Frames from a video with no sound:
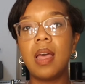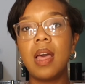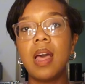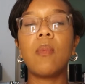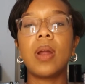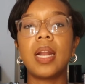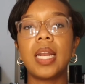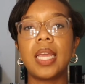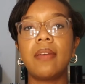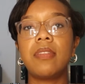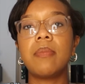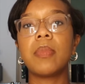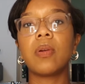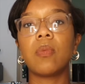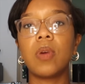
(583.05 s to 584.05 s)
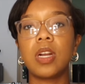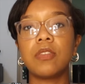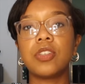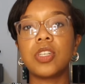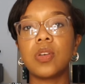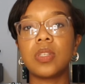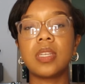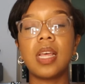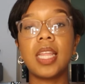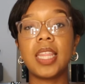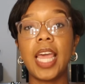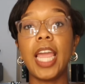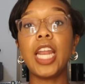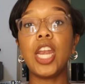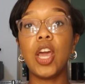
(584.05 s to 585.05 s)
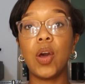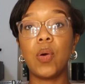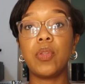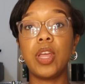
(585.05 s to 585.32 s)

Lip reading: I wanted to give them a run of show so that they know,